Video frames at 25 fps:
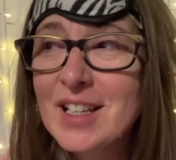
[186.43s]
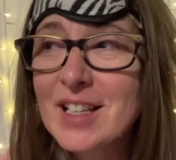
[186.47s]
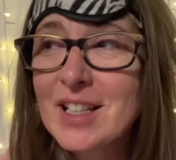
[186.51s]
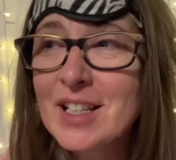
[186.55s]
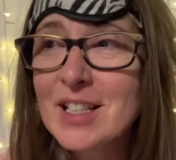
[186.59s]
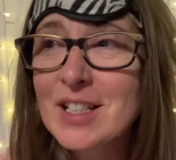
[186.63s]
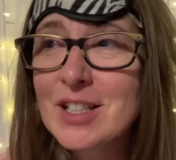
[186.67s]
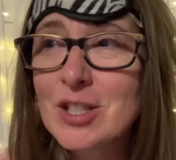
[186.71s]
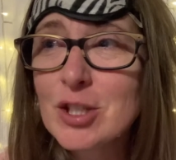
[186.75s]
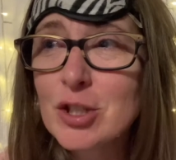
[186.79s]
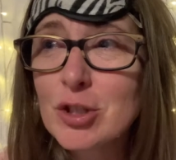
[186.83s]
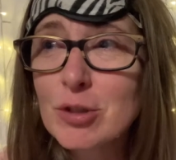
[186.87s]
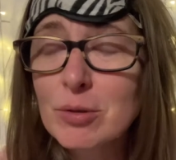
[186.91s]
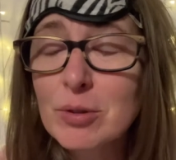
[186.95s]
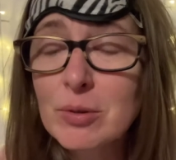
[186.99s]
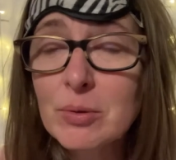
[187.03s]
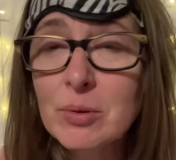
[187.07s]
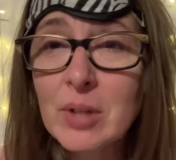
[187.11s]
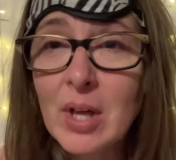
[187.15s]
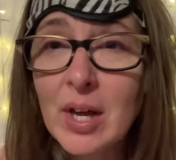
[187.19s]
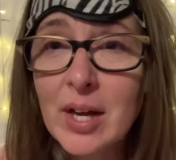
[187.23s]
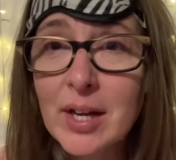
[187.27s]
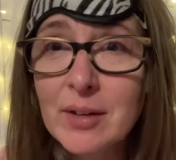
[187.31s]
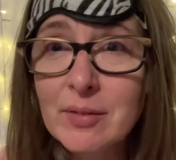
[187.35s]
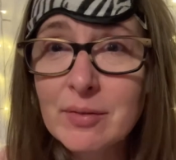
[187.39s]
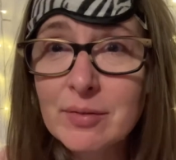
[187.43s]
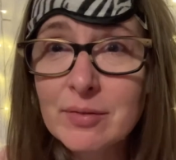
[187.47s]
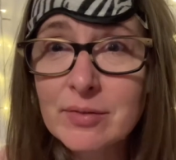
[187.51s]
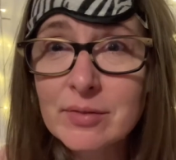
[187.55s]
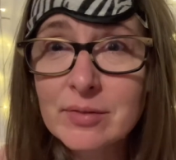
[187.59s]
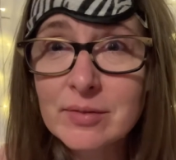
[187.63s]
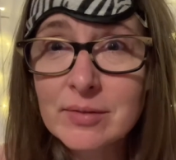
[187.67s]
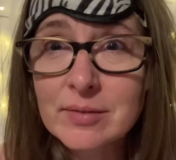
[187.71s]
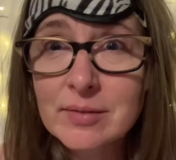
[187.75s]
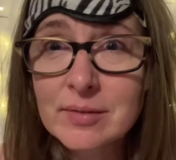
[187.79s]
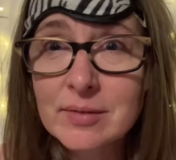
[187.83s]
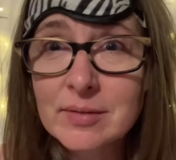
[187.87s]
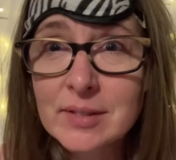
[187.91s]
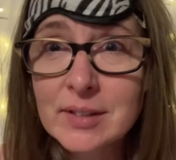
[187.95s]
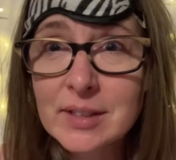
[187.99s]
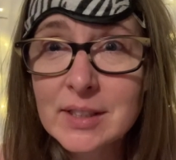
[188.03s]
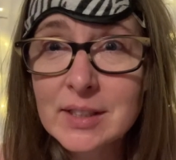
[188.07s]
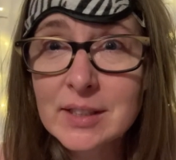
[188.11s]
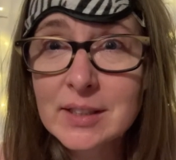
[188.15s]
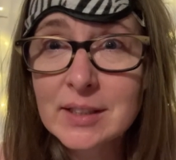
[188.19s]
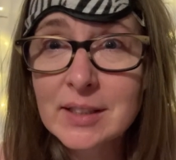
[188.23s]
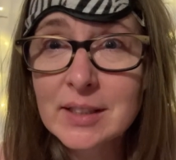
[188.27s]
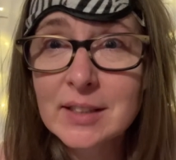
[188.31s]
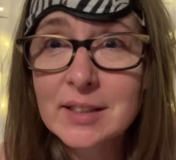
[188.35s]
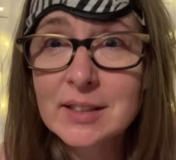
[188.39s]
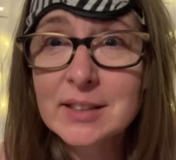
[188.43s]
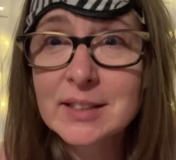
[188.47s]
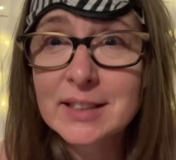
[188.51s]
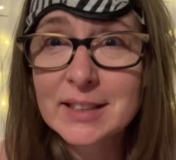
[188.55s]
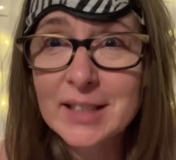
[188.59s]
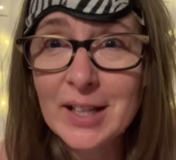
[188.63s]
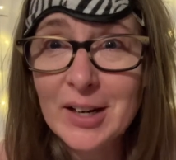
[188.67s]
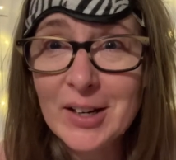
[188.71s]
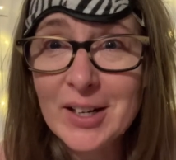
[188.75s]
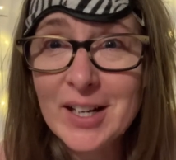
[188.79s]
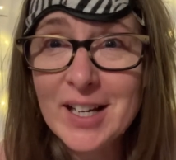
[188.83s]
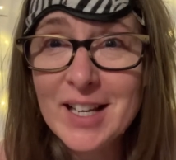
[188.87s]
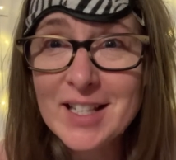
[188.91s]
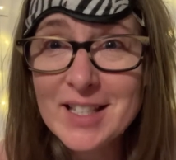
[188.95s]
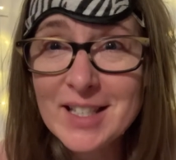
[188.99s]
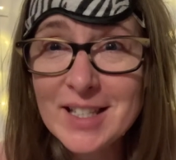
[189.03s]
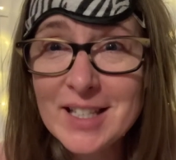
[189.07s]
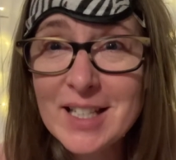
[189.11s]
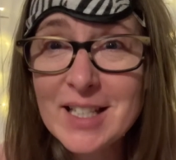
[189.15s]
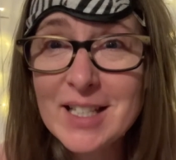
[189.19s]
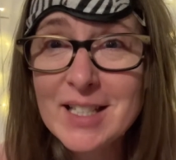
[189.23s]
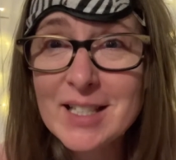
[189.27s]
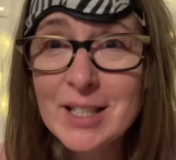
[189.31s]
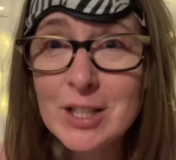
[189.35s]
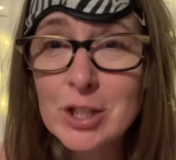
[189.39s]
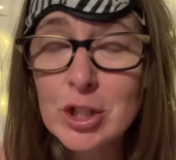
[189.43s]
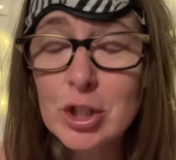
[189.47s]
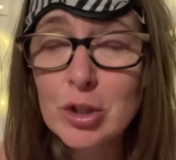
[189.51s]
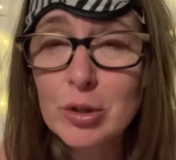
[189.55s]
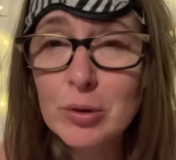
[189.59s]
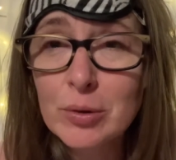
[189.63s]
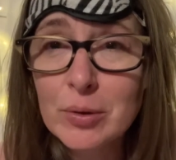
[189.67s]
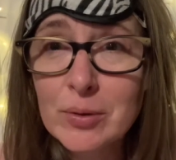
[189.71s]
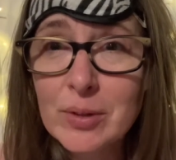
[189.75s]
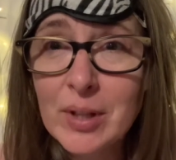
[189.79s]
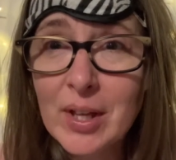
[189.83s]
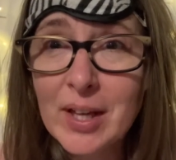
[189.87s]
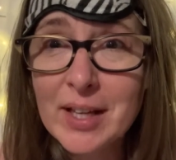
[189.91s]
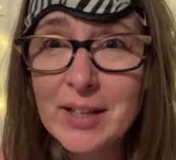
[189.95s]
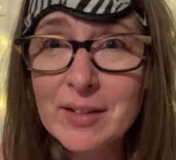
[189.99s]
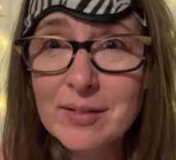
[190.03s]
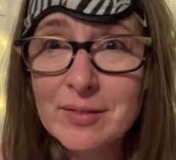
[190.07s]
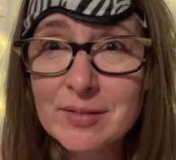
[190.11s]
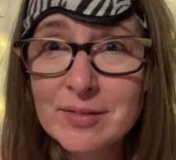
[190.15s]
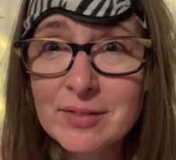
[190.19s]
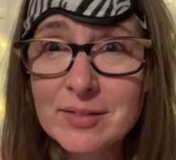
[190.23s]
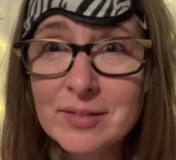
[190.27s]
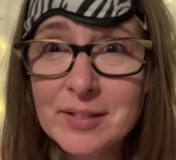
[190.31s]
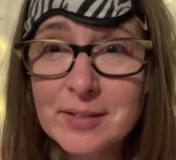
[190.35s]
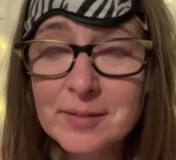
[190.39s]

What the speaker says: is true life. As scary as it is, it's true life.